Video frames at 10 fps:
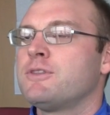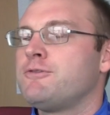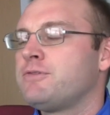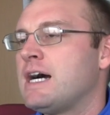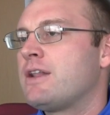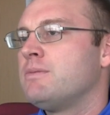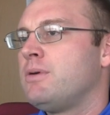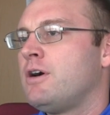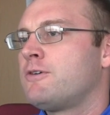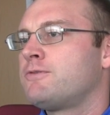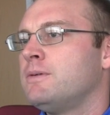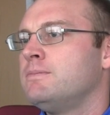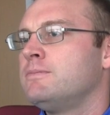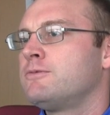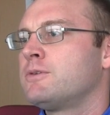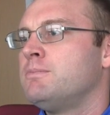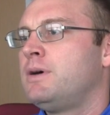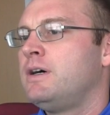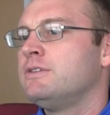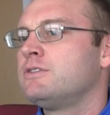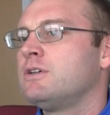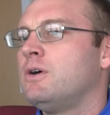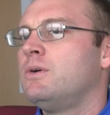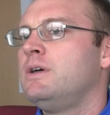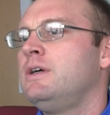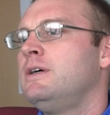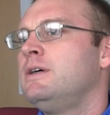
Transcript: the flight of the ball from punt. So